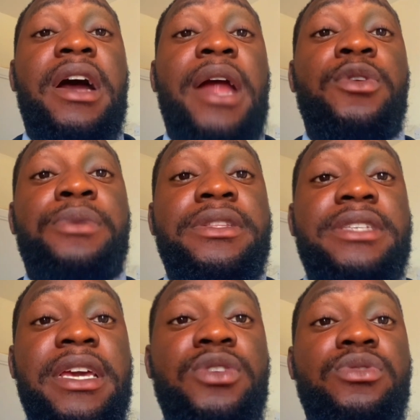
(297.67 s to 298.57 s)
And number
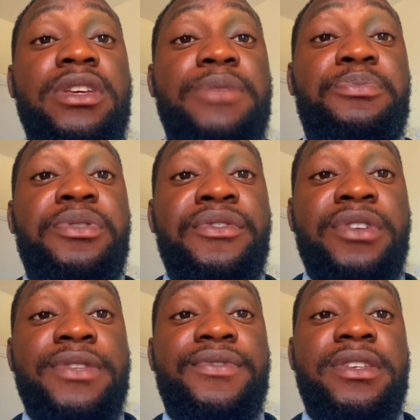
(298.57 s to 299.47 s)
10, you need
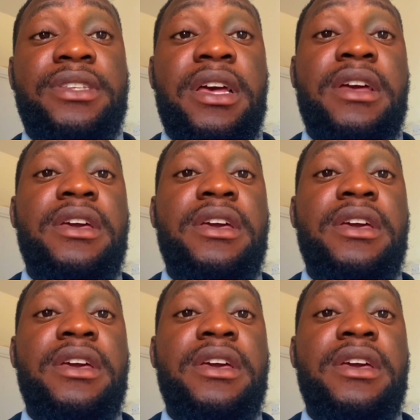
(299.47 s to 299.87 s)
previous visa.